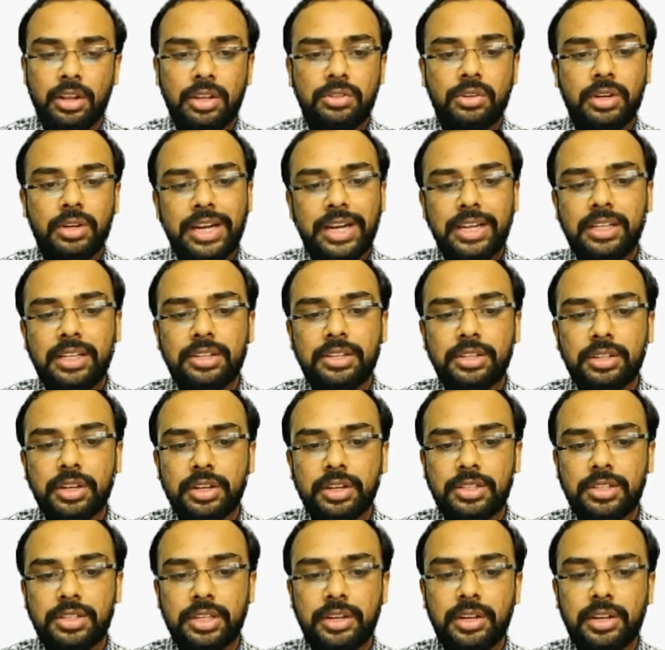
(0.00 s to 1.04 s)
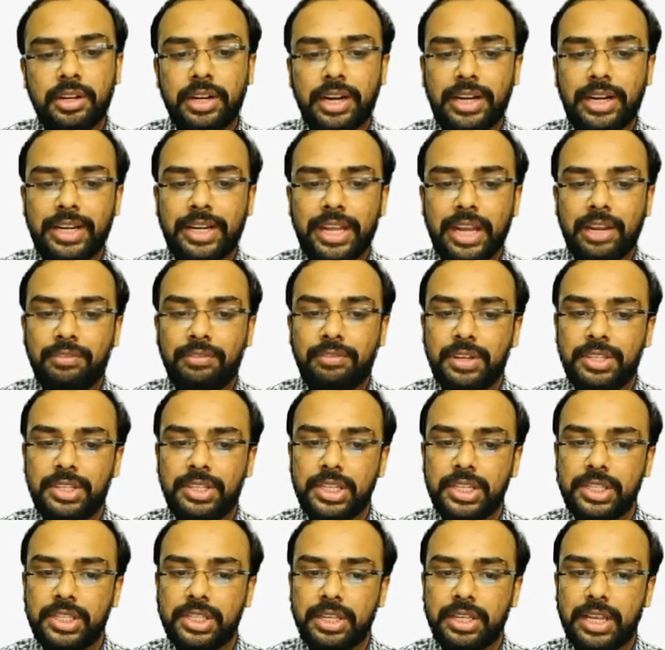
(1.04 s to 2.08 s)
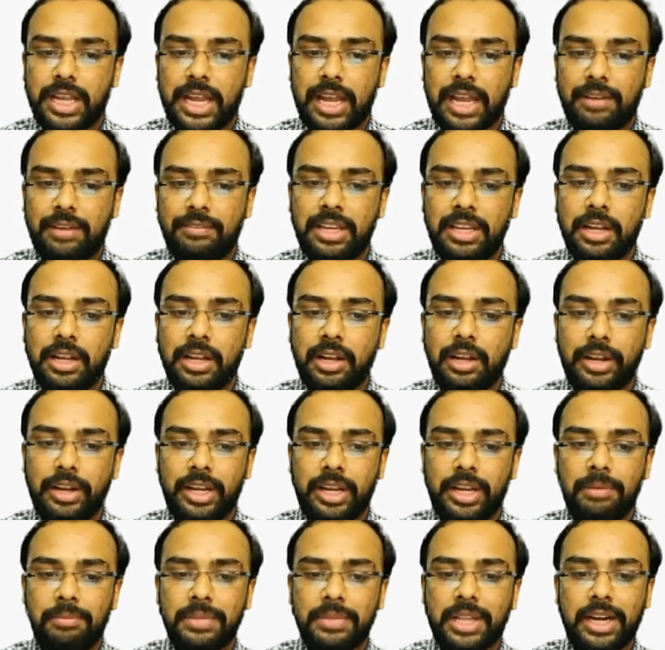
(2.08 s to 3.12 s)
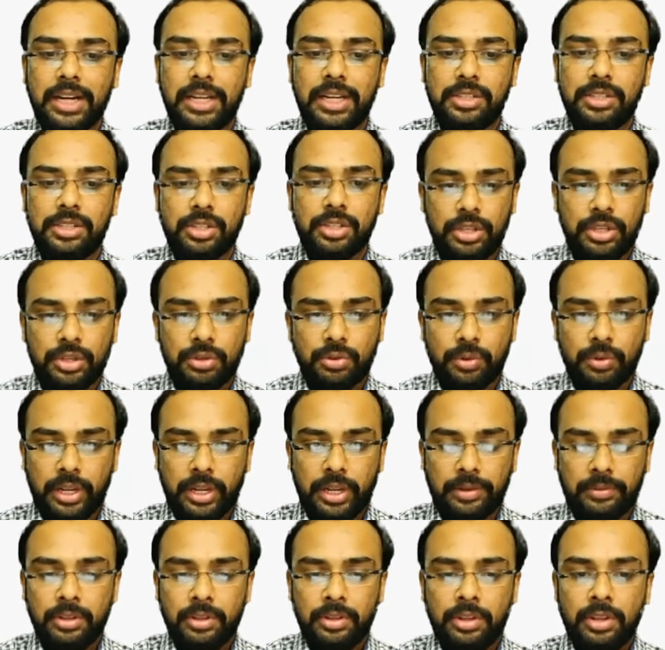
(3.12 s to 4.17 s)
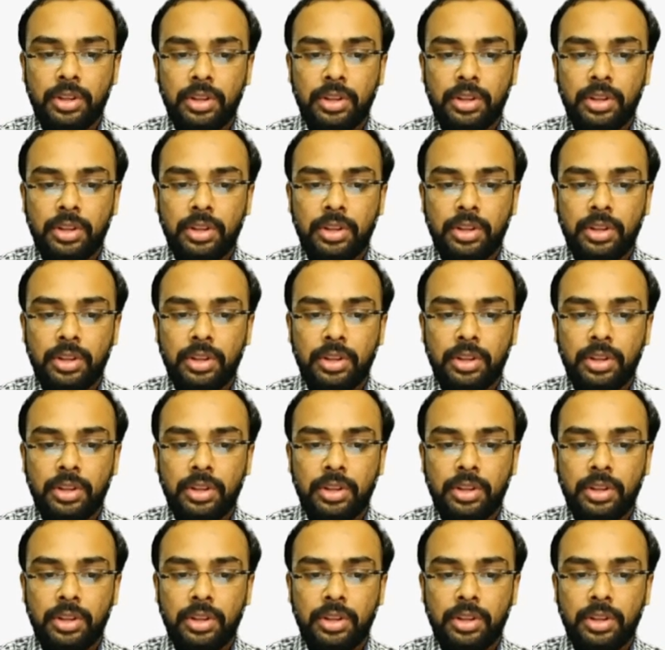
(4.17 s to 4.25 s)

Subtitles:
So let us consider a tag which is having a name that is unique.